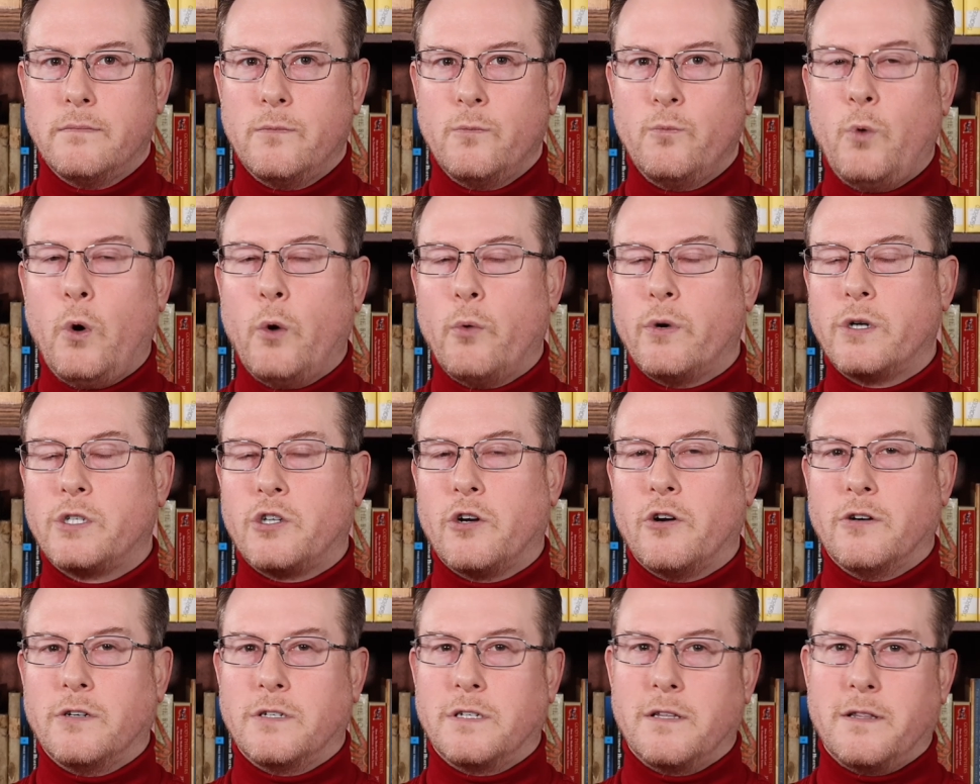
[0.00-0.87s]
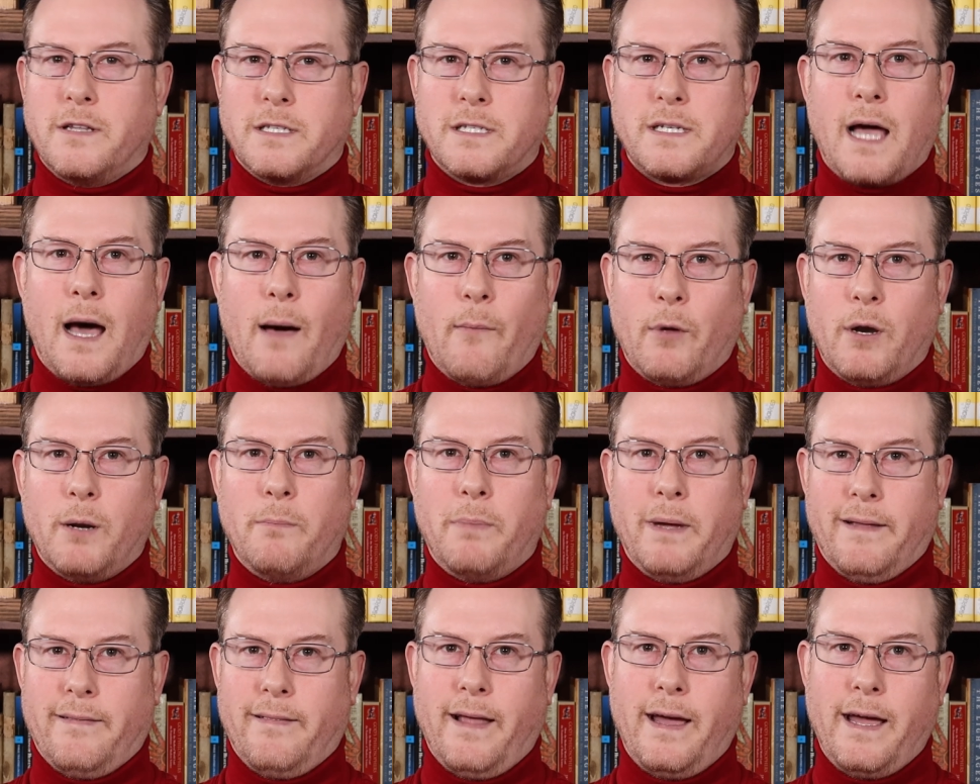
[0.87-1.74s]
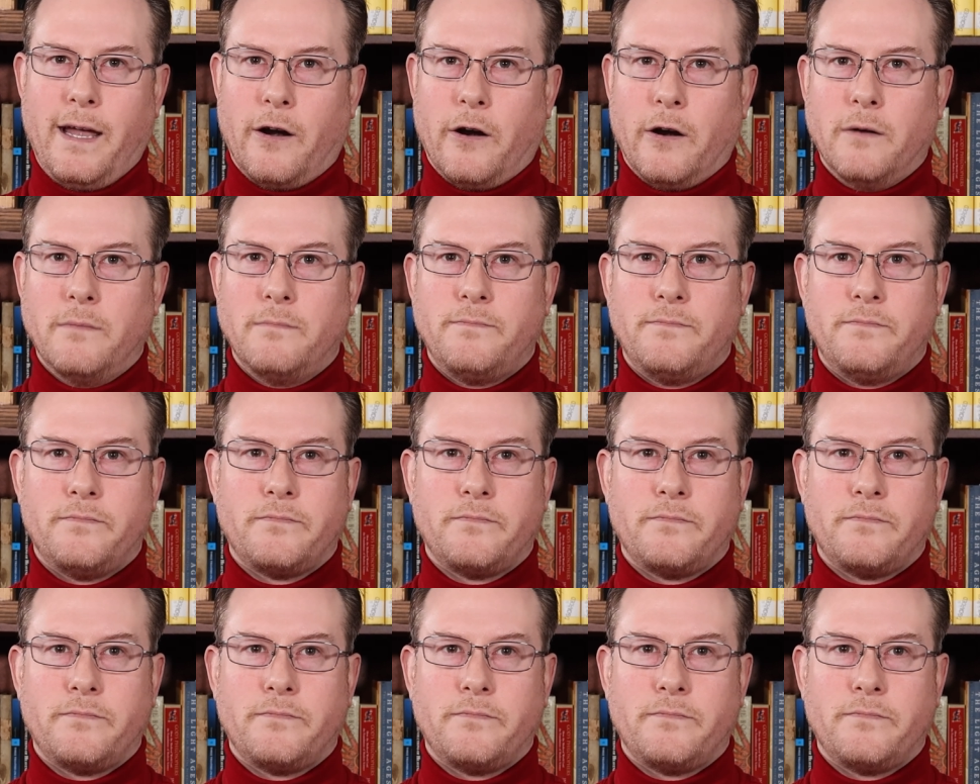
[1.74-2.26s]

We'll return to this comet a bit later.